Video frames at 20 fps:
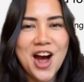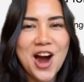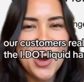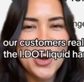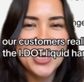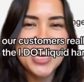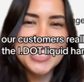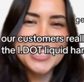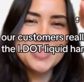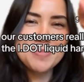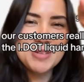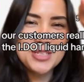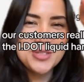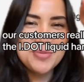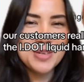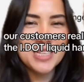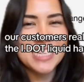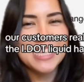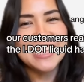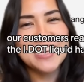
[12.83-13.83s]
Our customers
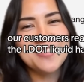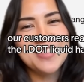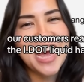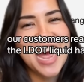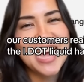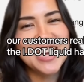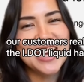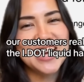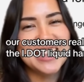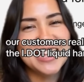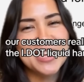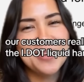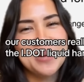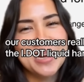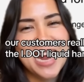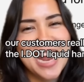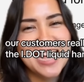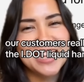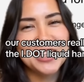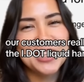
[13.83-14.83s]
really love the IDOT liquid
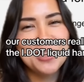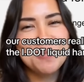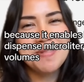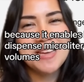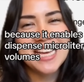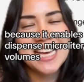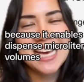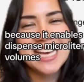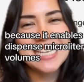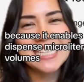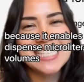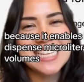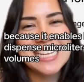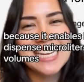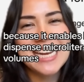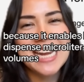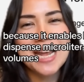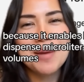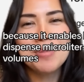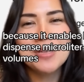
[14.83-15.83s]
handler because it
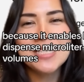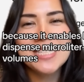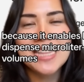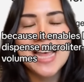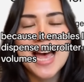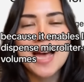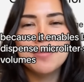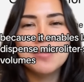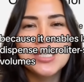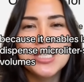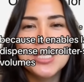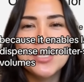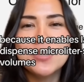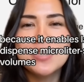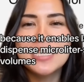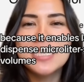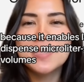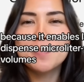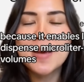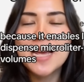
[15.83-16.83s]
enables labs to
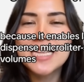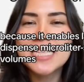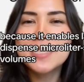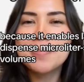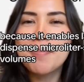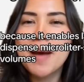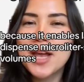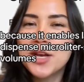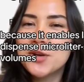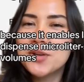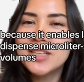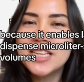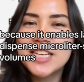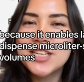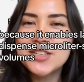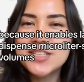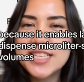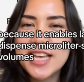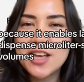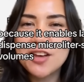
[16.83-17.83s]
dispense microliter
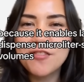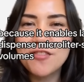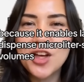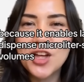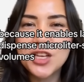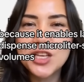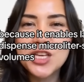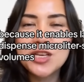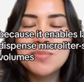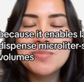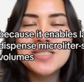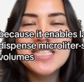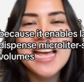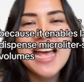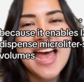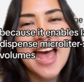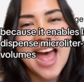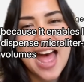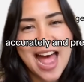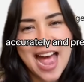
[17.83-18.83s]
scale volumes
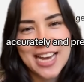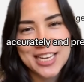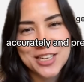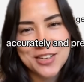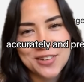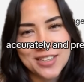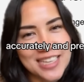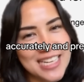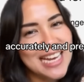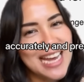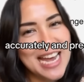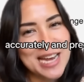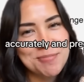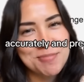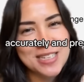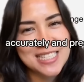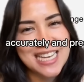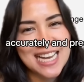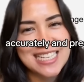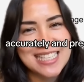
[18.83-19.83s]
accurately and
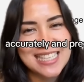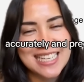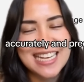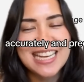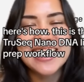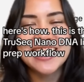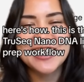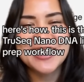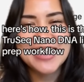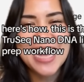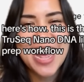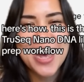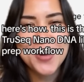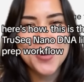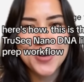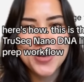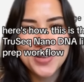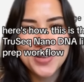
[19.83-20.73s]
precisely. Here's how.